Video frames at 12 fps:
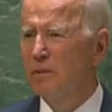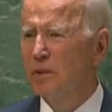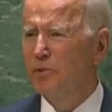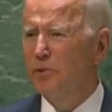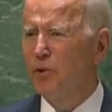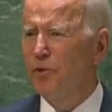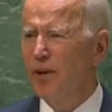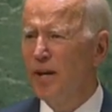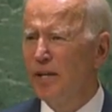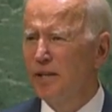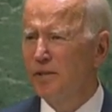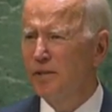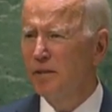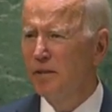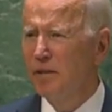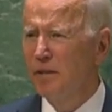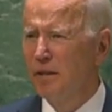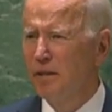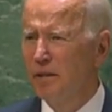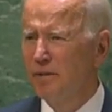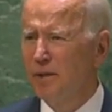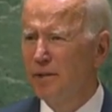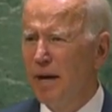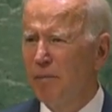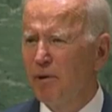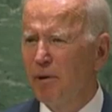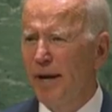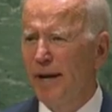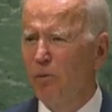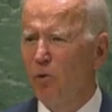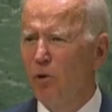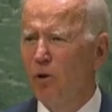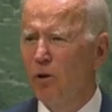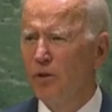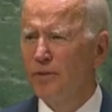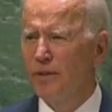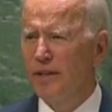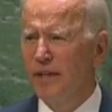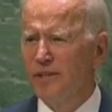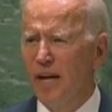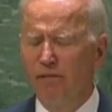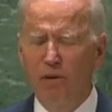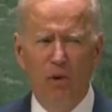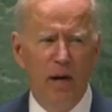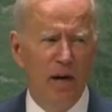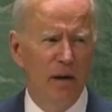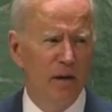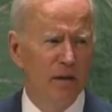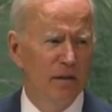The truth is, the democratic world is everywhere.